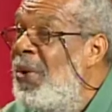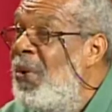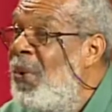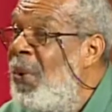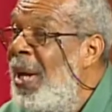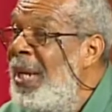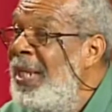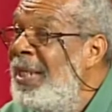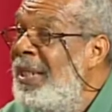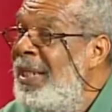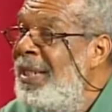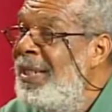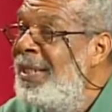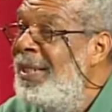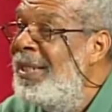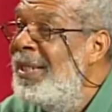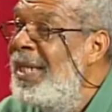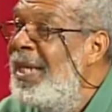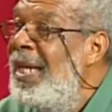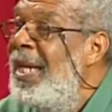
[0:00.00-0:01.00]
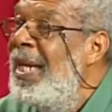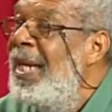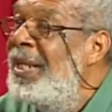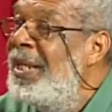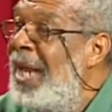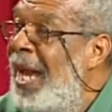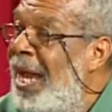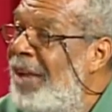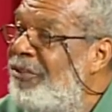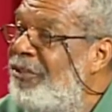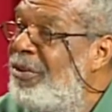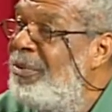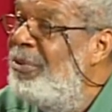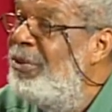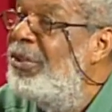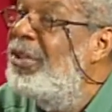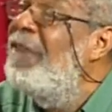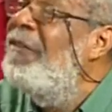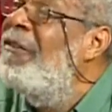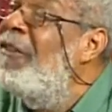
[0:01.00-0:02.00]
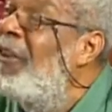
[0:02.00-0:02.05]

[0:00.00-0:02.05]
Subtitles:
qualities and attributes of